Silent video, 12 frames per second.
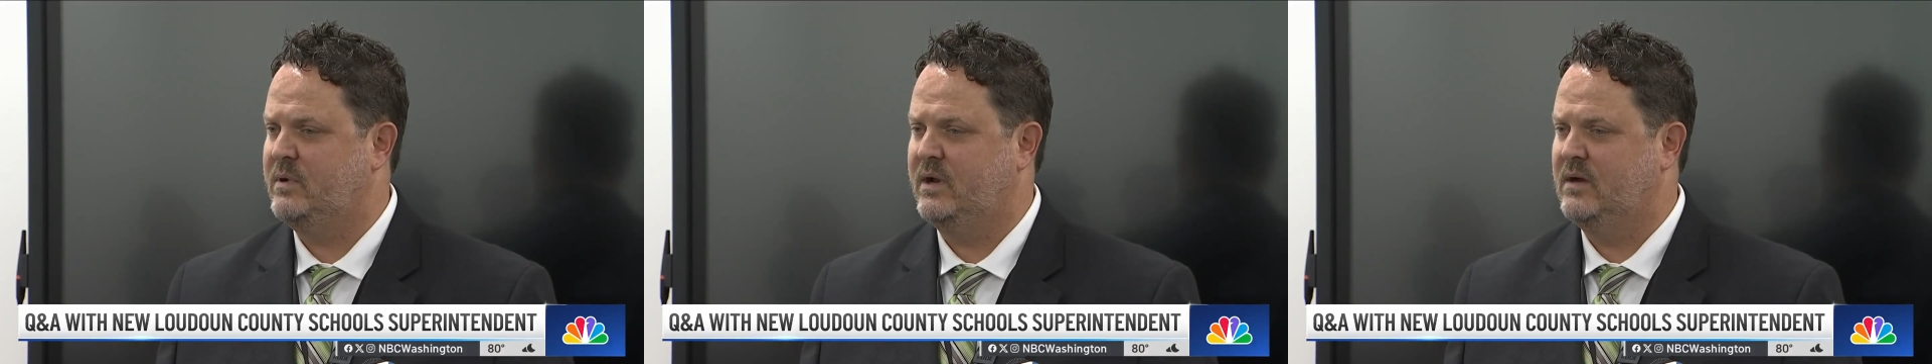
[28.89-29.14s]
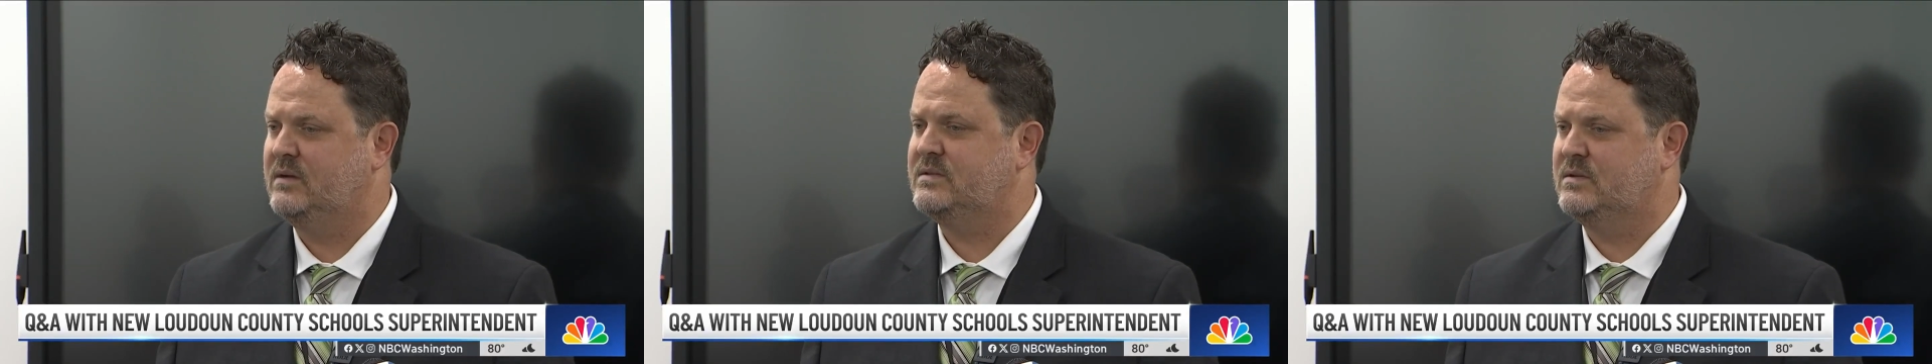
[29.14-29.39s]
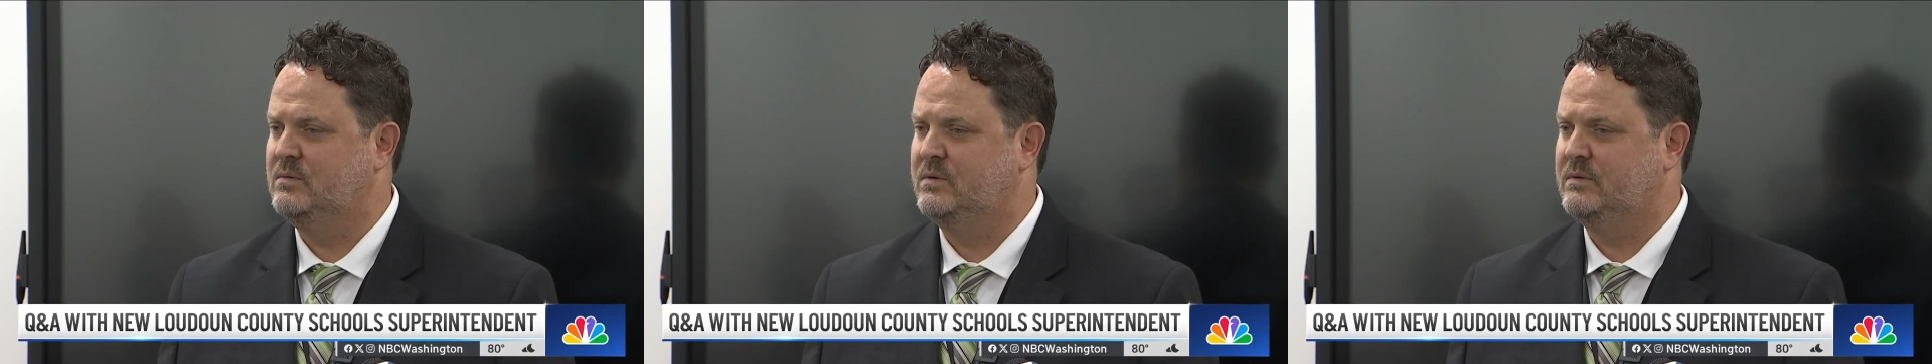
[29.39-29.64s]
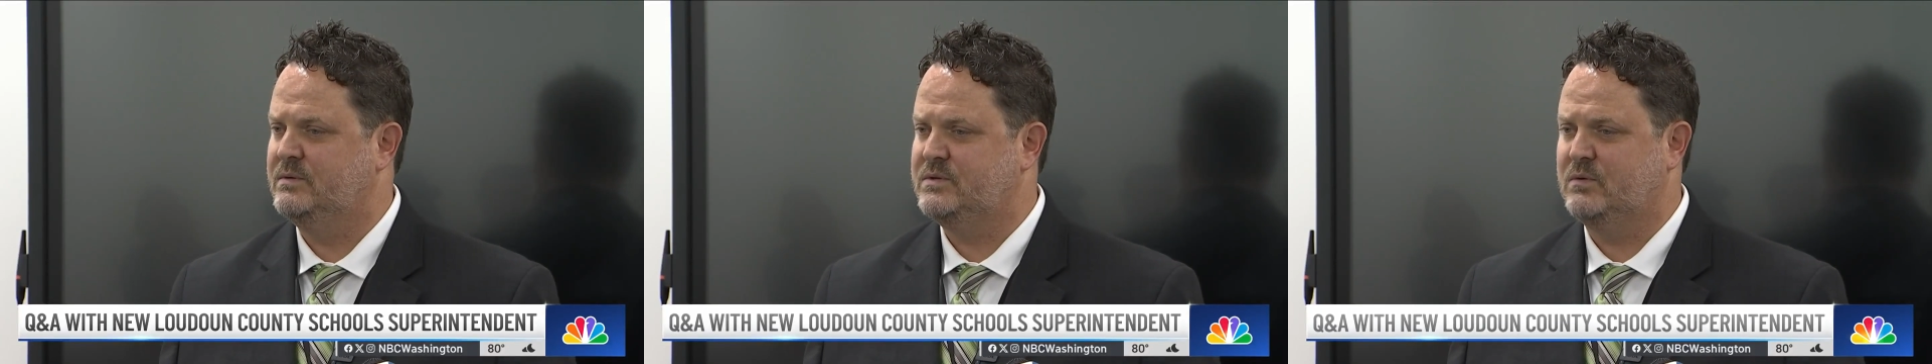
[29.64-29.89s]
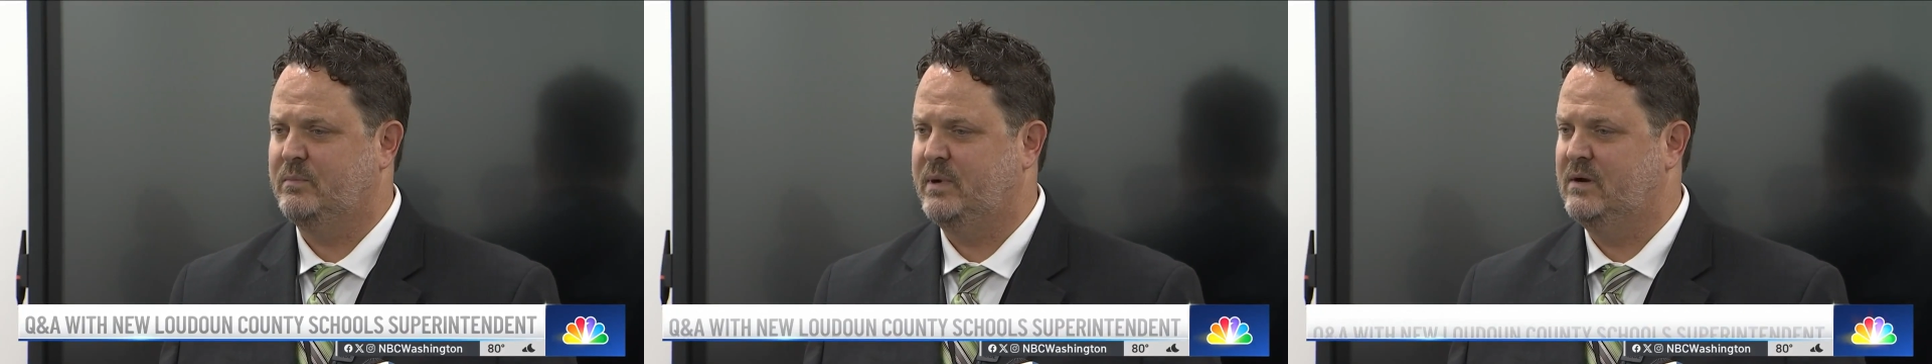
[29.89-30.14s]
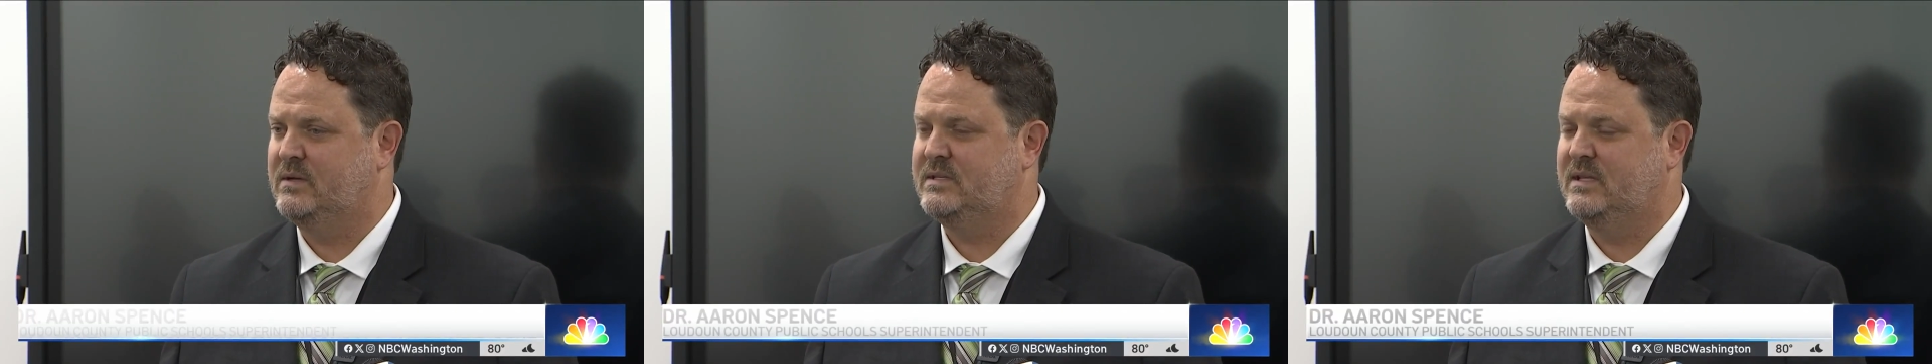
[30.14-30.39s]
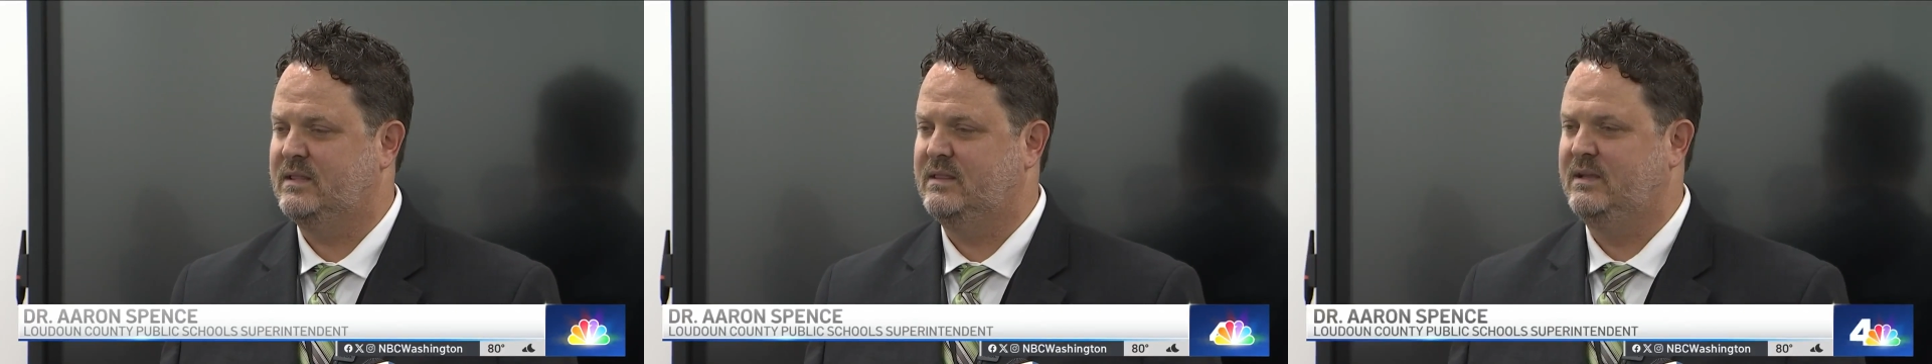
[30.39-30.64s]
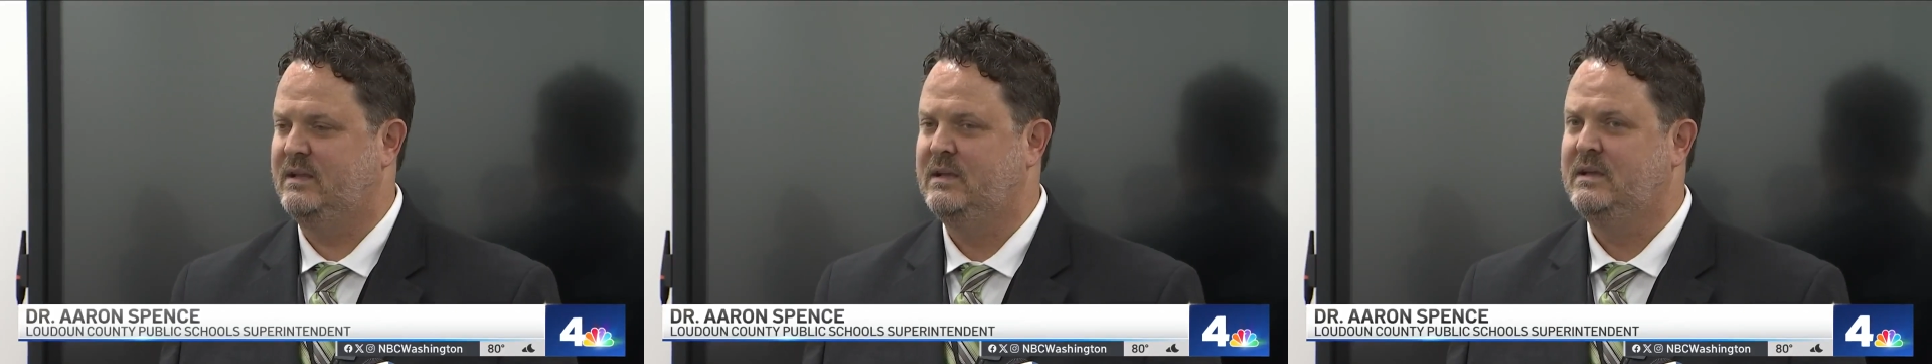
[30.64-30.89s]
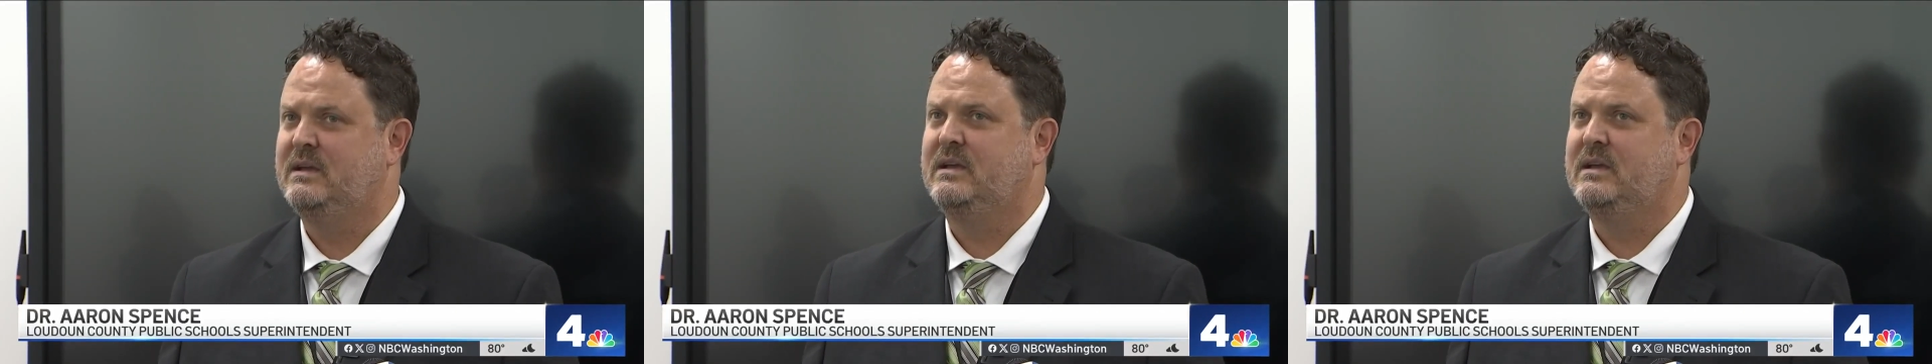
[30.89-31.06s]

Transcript: But I also want to assure parents that the